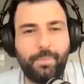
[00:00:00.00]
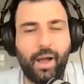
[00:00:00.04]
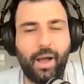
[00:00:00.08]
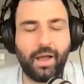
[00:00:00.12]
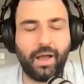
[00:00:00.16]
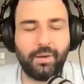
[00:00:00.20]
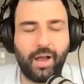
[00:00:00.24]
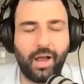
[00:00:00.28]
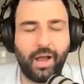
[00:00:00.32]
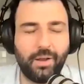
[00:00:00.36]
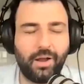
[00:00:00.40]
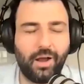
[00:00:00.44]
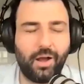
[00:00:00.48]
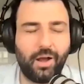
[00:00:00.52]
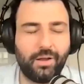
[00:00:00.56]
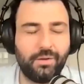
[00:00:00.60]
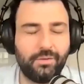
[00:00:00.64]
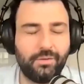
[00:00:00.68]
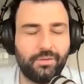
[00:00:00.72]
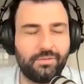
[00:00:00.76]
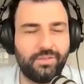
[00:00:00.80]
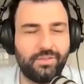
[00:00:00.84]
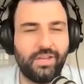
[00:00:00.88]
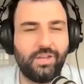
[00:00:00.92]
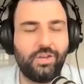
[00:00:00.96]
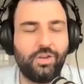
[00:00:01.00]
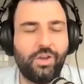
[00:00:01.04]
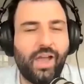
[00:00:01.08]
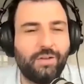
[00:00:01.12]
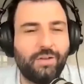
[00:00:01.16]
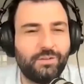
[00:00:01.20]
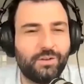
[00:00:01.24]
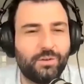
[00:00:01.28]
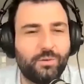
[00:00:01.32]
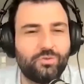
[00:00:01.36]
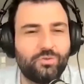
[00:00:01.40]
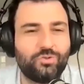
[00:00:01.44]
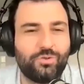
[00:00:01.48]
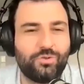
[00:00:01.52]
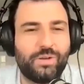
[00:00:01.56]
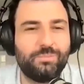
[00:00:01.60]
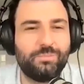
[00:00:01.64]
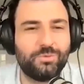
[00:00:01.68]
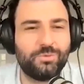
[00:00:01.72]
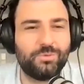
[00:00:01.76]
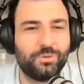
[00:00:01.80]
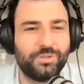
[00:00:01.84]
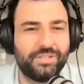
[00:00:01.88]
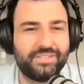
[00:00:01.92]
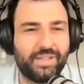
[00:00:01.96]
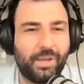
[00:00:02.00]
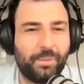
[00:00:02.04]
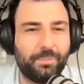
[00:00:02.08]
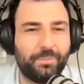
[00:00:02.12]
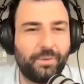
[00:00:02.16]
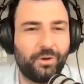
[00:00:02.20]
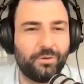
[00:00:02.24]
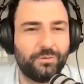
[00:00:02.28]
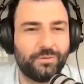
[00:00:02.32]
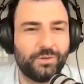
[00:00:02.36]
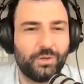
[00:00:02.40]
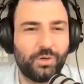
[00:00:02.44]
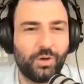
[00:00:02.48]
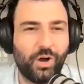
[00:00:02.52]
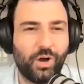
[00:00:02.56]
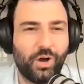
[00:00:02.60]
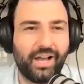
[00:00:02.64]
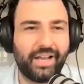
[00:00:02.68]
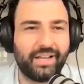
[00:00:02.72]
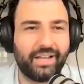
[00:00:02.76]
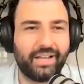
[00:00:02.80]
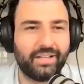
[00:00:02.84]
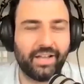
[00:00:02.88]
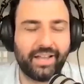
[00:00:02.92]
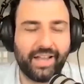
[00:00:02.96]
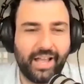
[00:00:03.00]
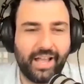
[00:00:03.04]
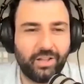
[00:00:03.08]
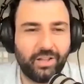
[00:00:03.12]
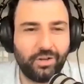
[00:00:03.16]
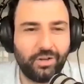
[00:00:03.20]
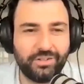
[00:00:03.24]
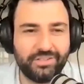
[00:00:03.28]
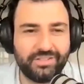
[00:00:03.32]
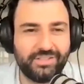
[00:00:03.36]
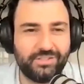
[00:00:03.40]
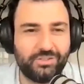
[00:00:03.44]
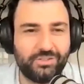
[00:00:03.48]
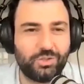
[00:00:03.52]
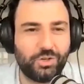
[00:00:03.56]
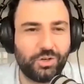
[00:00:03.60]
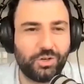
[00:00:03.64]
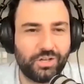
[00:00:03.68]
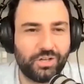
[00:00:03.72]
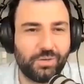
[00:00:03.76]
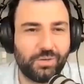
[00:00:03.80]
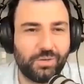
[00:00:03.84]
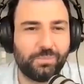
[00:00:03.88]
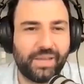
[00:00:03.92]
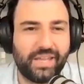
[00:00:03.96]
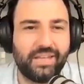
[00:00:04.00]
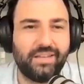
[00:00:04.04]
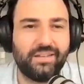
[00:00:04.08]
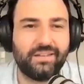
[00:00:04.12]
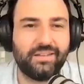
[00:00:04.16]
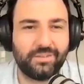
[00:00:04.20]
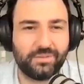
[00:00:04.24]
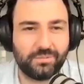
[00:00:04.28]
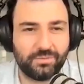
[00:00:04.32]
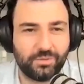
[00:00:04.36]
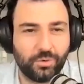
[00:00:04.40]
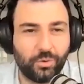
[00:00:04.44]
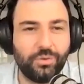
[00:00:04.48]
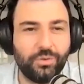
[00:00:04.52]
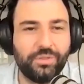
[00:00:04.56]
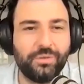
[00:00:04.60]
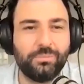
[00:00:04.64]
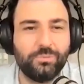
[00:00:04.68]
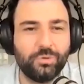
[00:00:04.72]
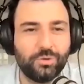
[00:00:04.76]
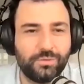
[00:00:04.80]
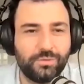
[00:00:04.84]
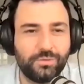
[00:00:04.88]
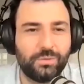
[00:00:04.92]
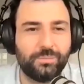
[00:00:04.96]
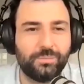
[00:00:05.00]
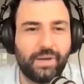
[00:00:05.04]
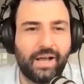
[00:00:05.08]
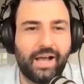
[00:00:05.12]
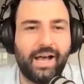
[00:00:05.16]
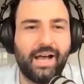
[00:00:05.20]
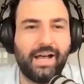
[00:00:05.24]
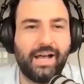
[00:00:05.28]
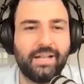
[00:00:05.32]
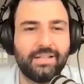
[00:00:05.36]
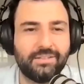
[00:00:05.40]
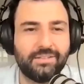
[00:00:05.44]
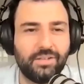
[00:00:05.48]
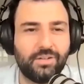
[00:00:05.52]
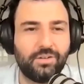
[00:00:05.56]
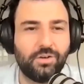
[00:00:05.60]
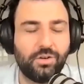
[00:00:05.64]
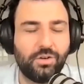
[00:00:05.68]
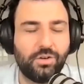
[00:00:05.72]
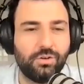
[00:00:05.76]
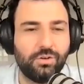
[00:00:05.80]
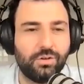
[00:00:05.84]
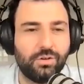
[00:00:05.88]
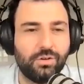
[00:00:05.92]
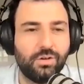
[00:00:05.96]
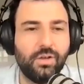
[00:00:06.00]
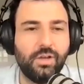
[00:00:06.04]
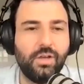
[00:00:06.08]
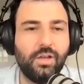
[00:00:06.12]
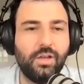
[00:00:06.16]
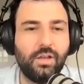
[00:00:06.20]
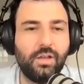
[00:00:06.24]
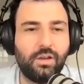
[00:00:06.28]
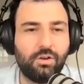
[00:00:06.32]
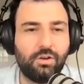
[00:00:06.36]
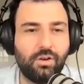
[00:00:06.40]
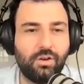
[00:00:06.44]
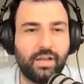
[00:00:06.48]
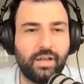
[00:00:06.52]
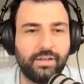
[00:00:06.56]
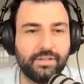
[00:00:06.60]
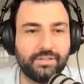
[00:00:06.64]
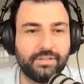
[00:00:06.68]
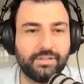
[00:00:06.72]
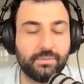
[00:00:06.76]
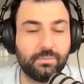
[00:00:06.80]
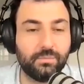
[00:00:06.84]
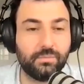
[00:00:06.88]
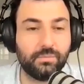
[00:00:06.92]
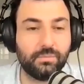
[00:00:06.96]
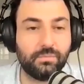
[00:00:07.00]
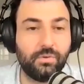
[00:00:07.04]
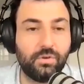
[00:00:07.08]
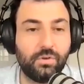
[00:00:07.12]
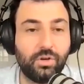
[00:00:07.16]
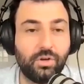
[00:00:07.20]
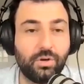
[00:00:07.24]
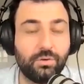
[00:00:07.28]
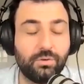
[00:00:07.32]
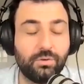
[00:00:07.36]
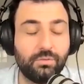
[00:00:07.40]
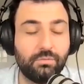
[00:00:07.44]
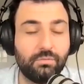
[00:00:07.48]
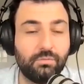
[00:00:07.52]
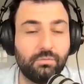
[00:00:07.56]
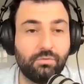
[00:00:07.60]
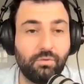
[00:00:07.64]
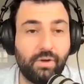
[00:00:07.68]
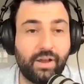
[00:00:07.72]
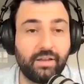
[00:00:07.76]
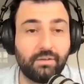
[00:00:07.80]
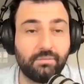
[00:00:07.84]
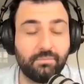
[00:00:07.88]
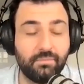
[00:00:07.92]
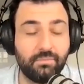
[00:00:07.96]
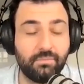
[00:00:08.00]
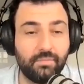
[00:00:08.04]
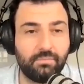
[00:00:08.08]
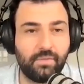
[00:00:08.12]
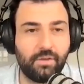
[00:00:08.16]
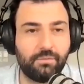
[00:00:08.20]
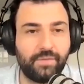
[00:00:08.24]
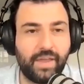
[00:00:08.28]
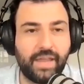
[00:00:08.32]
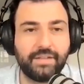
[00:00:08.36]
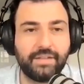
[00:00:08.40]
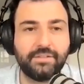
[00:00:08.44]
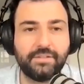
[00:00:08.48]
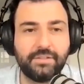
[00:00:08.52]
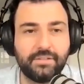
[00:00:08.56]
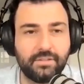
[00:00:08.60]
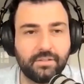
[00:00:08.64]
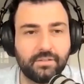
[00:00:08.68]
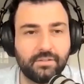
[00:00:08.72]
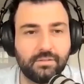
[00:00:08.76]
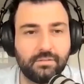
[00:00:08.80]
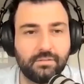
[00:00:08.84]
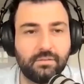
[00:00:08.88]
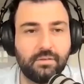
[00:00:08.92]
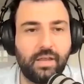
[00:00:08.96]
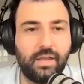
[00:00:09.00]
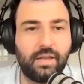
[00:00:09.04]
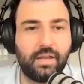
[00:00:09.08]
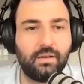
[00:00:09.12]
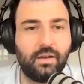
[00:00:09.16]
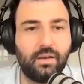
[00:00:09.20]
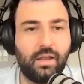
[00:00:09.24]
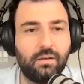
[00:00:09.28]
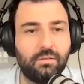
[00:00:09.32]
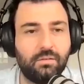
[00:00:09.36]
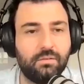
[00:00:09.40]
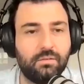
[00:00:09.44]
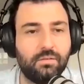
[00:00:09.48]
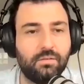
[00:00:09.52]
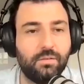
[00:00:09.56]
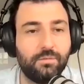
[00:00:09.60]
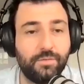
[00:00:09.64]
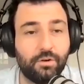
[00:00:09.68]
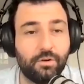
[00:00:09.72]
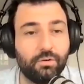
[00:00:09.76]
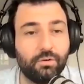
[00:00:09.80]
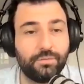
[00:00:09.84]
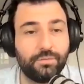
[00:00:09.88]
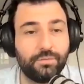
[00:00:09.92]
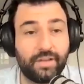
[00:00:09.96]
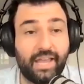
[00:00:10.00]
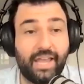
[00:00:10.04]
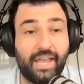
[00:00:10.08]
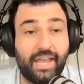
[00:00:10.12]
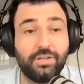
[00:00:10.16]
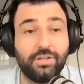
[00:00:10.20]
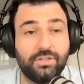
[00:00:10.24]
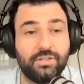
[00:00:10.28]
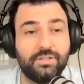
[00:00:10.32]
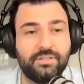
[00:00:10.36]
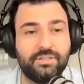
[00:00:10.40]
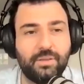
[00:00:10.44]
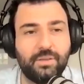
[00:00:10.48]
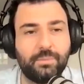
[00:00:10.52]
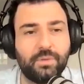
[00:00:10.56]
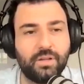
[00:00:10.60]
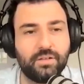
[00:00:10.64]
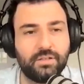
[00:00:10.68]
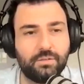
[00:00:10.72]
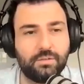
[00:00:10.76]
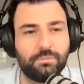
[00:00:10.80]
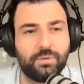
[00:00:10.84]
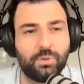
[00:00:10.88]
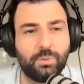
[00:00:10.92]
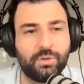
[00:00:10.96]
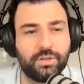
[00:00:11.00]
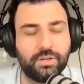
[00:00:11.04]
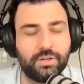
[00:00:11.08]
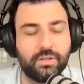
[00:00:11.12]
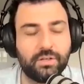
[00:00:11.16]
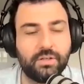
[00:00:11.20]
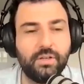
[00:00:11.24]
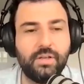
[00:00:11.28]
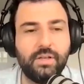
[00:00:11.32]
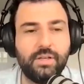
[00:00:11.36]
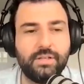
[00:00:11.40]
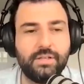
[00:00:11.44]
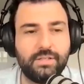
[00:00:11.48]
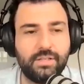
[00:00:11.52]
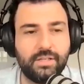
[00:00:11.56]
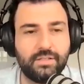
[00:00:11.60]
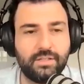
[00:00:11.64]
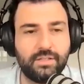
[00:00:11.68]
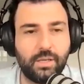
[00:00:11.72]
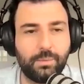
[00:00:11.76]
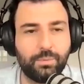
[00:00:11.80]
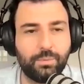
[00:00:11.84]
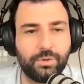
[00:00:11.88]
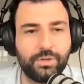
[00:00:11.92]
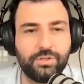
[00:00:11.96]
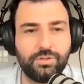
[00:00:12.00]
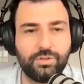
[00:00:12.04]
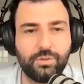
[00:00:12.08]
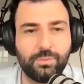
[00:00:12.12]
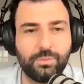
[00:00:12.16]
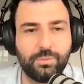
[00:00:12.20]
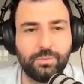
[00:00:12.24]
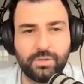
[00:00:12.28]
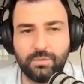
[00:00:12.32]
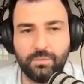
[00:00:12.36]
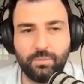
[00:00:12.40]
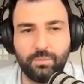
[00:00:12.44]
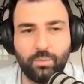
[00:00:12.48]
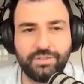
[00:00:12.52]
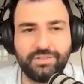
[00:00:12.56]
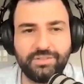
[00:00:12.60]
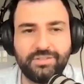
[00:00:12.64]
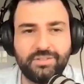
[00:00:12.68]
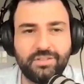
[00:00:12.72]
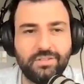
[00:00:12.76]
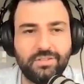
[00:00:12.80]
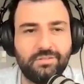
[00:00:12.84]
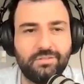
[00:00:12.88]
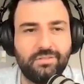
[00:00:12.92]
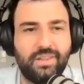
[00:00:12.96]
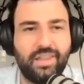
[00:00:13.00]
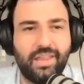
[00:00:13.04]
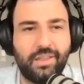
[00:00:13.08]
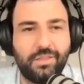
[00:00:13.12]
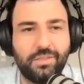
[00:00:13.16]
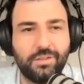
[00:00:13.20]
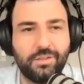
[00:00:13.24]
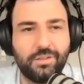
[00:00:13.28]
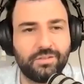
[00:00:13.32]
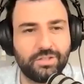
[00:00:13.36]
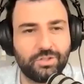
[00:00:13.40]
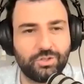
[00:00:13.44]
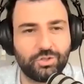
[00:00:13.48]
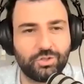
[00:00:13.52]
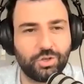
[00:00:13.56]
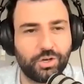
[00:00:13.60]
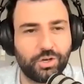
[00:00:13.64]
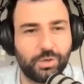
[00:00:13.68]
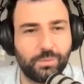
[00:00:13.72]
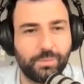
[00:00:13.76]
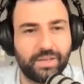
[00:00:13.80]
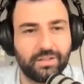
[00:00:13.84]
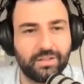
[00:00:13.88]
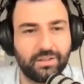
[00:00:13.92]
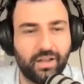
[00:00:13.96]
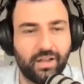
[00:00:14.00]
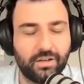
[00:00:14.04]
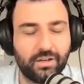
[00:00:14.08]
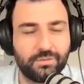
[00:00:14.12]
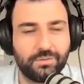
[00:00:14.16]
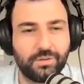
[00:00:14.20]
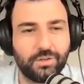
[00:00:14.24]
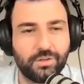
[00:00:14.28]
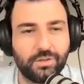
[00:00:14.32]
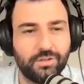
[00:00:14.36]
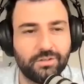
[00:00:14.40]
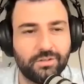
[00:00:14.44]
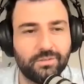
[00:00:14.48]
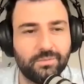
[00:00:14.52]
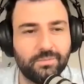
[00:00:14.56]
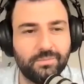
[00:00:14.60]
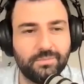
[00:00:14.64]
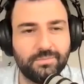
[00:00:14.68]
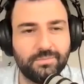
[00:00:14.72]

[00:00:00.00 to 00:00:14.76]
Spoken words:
I think you haven't dreamed all this up overnight. Like, how long has this journey been? There's all the moving parts. I know you're creating some, great events and the verification is something I definitely want to dig deeper into. But what's the length of this journey been like for you?